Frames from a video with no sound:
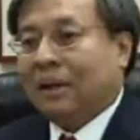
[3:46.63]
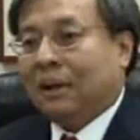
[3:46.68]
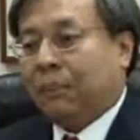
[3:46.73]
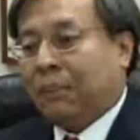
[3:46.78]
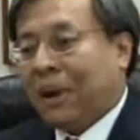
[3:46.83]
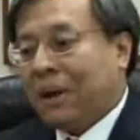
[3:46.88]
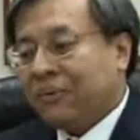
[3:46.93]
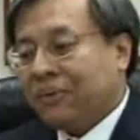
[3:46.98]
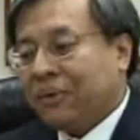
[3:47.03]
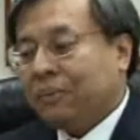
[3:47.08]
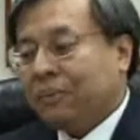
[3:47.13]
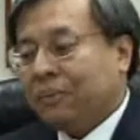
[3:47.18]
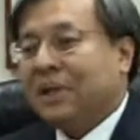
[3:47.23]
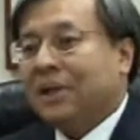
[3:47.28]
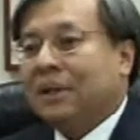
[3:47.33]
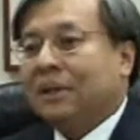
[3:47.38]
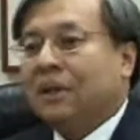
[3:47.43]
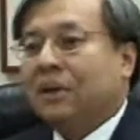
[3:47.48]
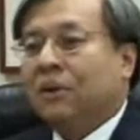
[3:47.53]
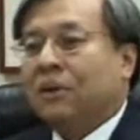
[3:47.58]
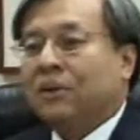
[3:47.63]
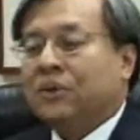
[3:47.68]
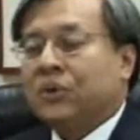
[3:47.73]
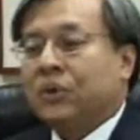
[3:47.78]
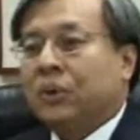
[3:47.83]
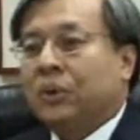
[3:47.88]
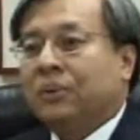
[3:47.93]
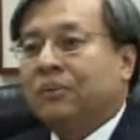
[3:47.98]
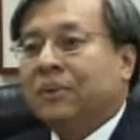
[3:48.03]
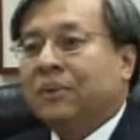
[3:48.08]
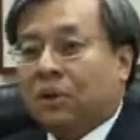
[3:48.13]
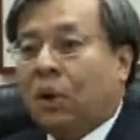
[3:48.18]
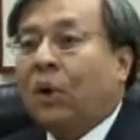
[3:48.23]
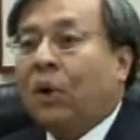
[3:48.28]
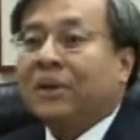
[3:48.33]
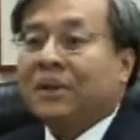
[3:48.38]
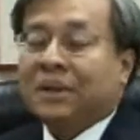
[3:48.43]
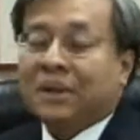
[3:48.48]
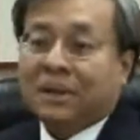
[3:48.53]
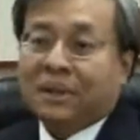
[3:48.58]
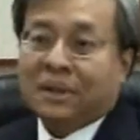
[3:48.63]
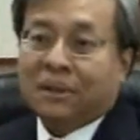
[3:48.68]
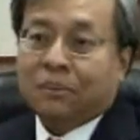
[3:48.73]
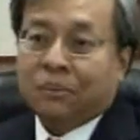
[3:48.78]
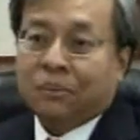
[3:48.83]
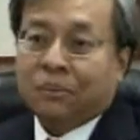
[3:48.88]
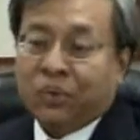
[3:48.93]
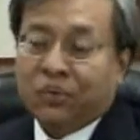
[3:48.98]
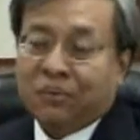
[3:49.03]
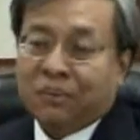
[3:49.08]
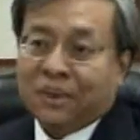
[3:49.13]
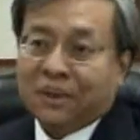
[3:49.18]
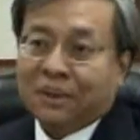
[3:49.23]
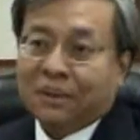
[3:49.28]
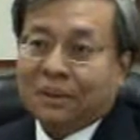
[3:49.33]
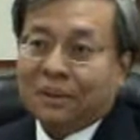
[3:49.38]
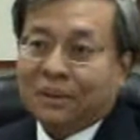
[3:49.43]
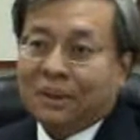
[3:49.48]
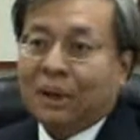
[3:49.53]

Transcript: Apart from that, also quality improvement.